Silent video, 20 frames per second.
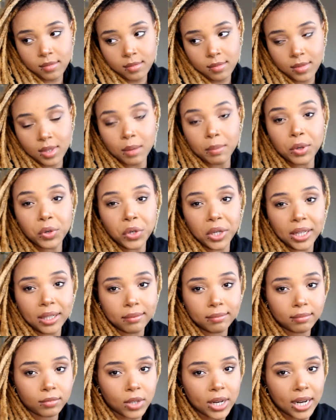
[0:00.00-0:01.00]
the
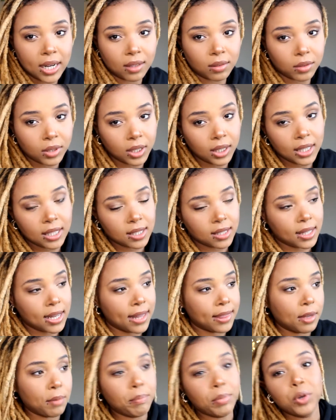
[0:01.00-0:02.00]
booty, right? Realizing
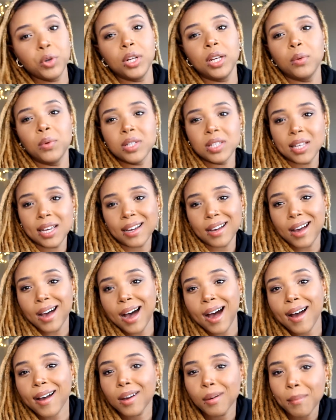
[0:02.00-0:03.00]
that the booty was like a
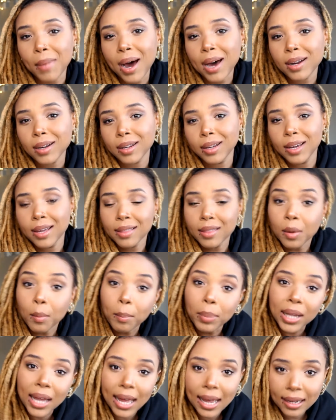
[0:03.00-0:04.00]
hot commodity in the
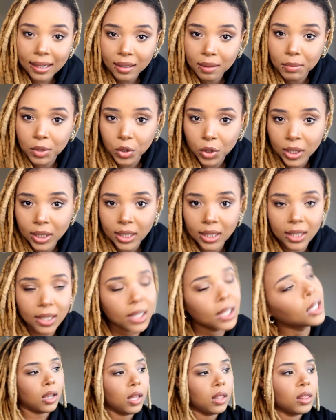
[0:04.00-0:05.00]
black community.